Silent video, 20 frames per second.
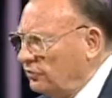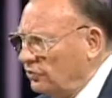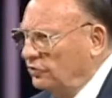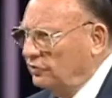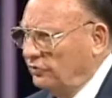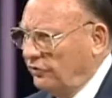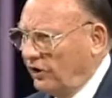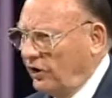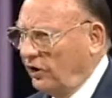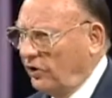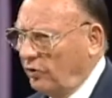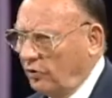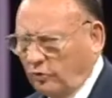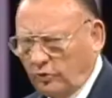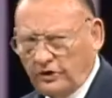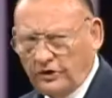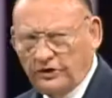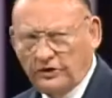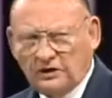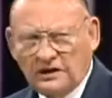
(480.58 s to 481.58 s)
ruled the whole
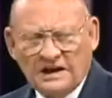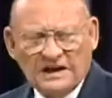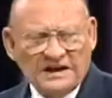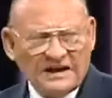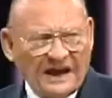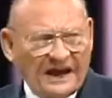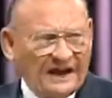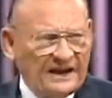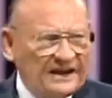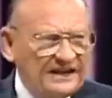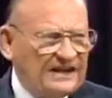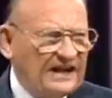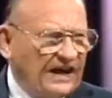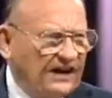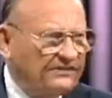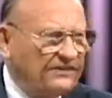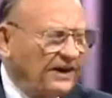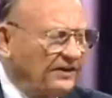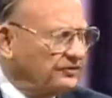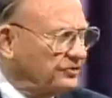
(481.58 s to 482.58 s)
world. And he
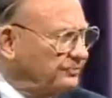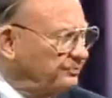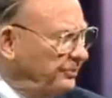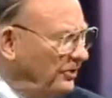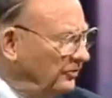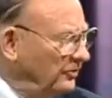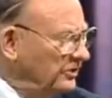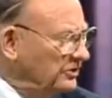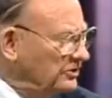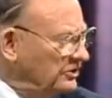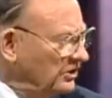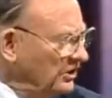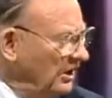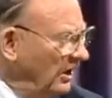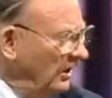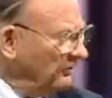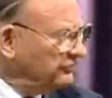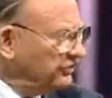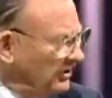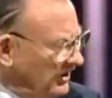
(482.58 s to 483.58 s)
had that spirit
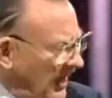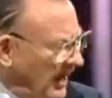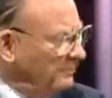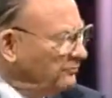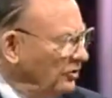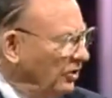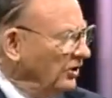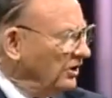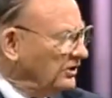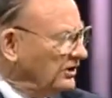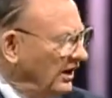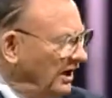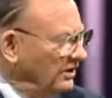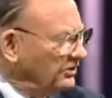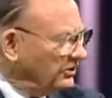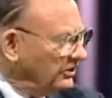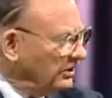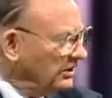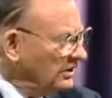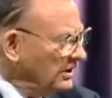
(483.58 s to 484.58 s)
of saying, I'm going to
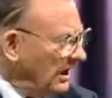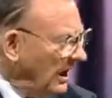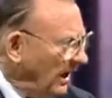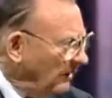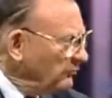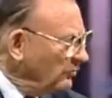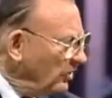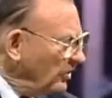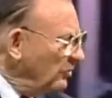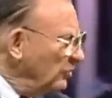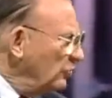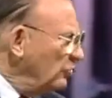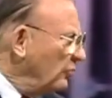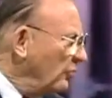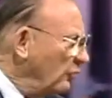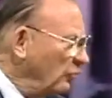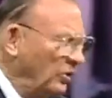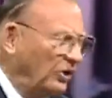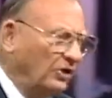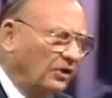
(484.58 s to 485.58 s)
conquer. I'm going to rule
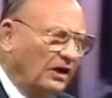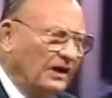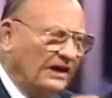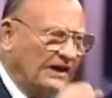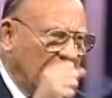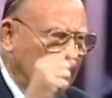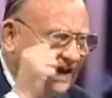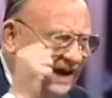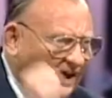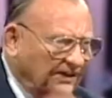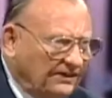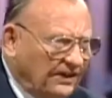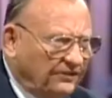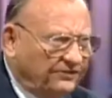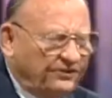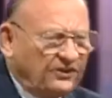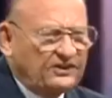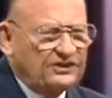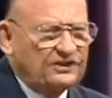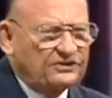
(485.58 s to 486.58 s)
the world. He had that
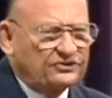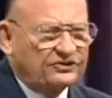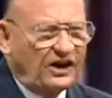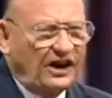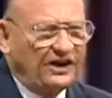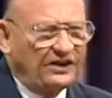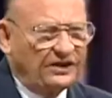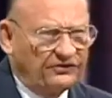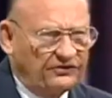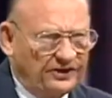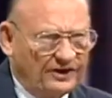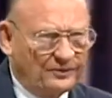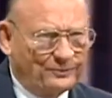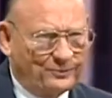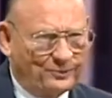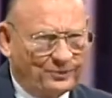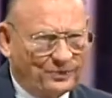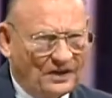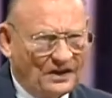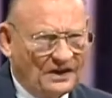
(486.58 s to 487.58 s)
thing inside of him.
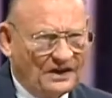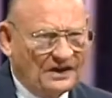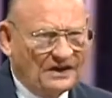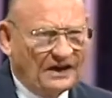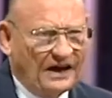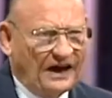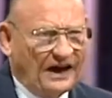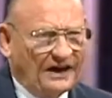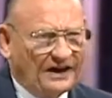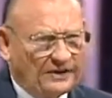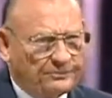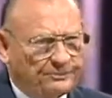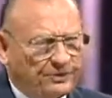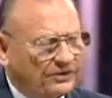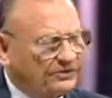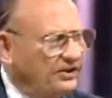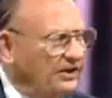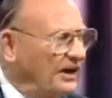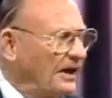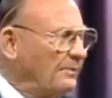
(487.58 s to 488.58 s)
And he
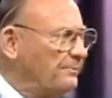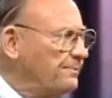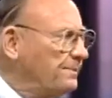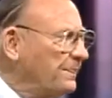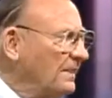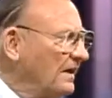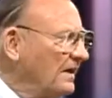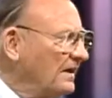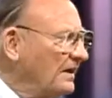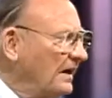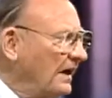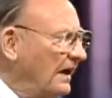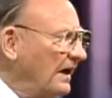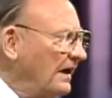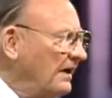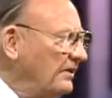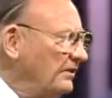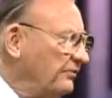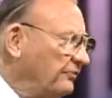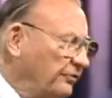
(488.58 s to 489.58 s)
picked it up
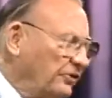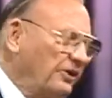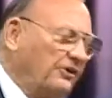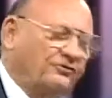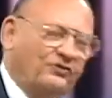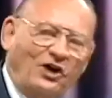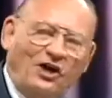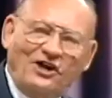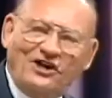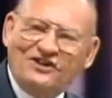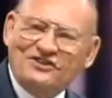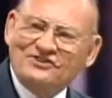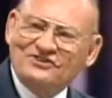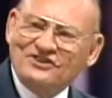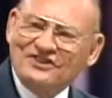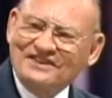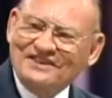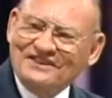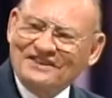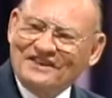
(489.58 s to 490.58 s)
free of charge
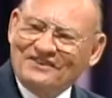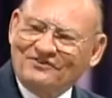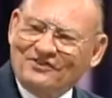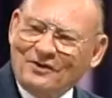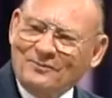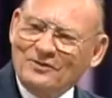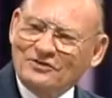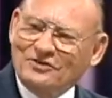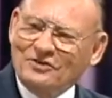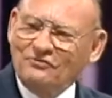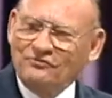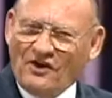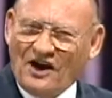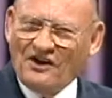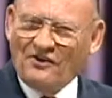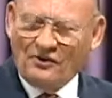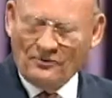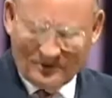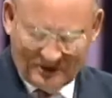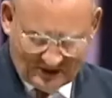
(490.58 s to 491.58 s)
from his
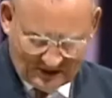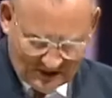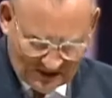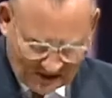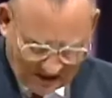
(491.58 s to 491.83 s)
environment